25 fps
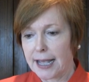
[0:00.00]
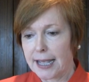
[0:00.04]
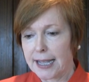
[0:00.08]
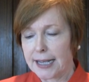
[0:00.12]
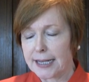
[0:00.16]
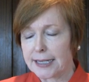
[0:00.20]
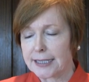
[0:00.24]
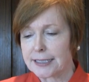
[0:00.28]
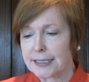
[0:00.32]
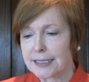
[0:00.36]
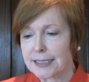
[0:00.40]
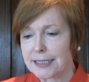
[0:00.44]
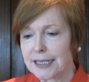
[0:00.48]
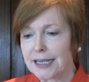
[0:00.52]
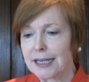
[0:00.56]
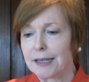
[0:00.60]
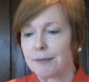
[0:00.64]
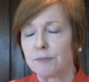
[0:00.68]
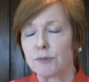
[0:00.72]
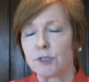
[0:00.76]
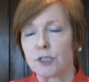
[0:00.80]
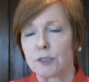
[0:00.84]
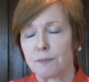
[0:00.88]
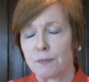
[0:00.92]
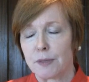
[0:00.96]
it
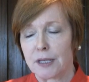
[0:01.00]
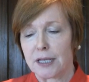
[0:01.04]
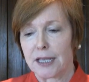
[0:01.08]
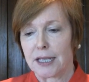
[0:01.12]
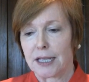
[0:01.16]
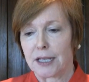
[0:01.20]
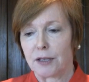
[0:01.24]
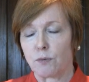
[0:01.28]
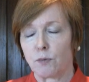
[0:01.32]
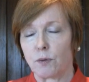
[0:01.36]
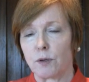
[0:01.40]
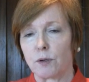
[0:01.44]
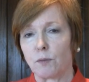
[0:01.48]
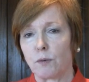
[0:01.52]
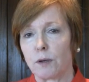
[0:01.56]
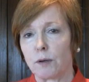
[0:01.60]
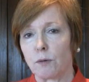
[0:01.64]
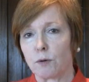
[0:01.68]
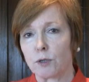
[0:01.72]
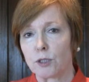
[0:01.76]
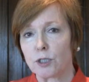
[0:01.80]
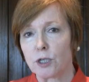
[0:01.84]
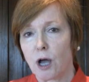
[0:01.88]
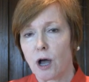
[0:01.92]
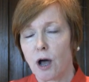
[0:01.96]
seemed to me when we
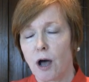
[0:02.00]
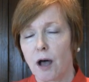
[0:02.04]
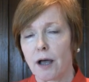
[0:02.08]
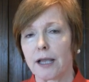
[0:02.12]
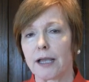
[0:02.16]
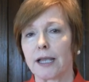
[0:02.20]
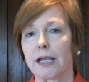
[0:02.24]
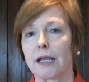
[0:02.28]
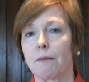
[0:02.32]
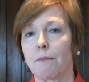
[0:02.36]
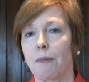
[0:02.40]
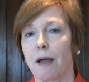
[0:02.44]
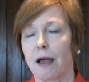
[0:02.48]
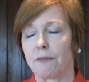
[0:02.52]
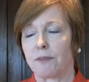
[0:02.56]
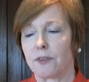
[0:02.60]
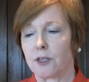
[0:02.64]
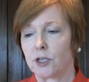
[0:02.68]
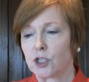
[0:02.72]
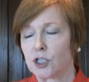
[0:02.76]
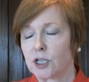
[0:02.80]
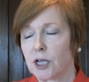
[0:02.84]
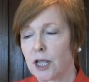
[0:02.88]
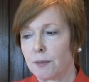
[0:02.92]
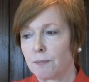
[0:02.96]
were talking about
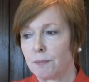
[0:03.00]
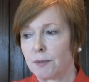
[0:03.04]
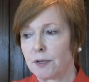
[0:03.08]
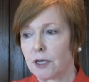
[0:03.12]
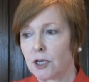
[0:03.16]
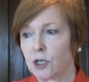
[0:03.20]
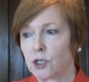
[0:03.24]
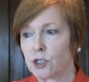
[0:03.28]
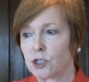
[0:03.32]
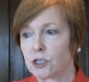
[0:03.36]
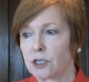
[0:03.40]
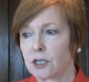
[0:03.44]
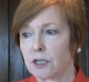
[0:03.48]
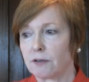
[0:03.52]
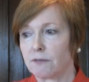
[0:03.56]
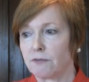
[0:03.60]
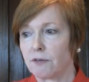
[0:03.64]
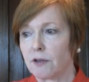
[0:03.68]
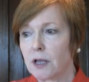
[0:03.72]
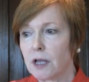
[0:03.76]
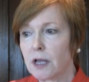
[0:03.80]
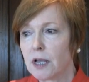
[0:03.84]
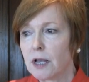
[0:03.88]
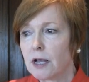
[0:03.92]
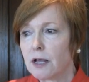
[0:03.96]
the SHAPE initiative
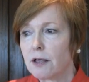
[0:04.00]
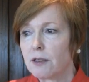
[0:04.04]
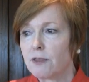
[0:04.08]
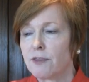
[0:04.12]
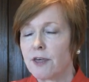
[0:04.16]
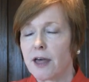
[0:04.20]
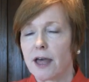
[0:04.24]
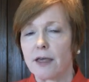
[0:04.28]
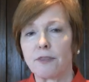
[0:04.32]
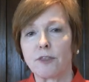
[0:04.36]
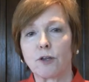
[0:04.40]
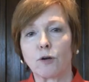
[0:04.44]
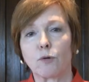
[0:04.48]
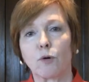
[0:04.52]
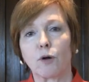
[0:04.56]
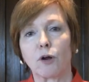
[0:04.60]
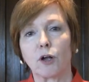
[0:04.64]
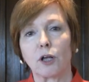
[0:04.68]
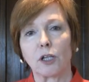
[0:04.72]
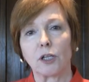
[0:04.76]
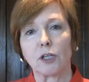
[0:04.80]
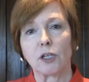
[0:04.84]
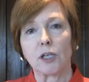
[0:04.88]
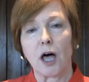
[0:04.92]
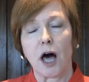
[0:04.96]
that there were
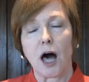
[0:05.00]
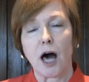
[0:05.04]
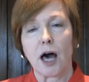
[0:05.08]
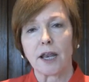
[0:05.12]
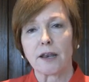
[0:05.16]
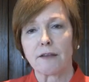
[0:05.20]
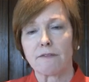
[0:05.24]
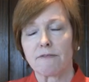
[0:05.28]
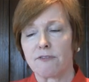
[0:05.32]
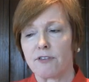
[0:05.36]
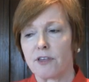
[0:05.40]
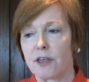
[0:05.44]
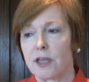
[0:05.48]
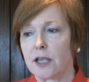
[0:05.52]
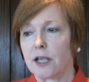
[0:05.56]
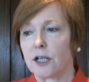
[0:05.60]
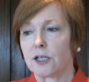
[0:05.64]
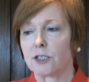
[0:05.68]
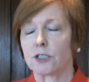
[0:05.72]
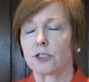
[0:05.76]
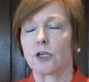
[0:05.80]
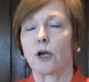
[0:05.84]
a lot of things